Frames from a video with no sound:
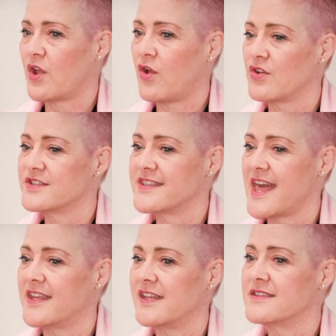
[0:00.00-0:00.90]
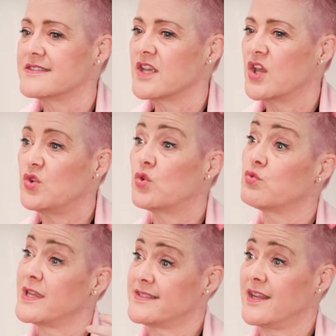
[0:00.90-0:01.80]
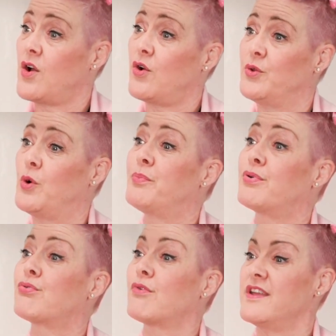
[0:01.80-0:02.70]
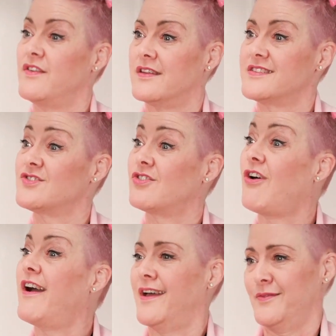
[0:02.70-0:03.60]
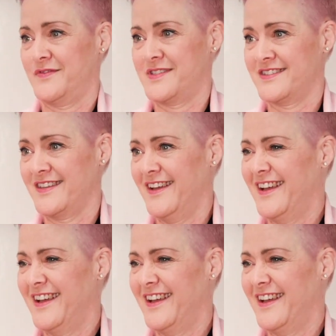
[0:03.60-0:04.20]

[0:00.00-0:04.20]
because that is you're resting on your previous triumphs.